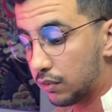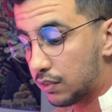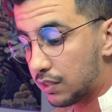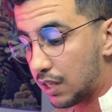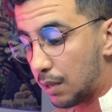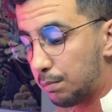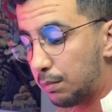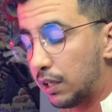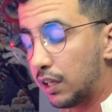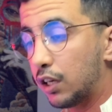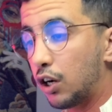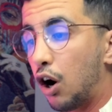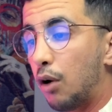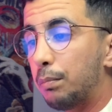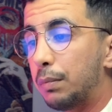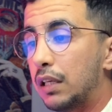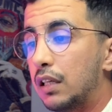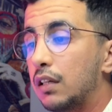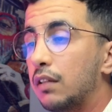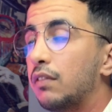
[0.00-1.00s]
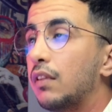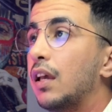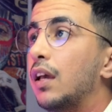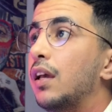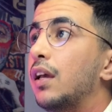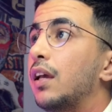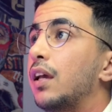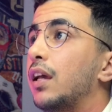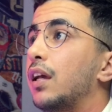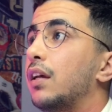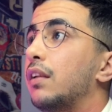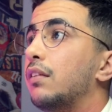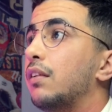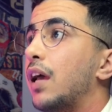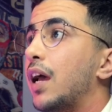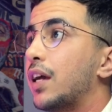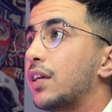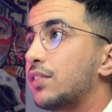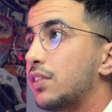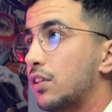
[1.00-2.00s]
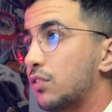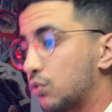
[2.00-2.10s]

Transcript: Simply copy it and access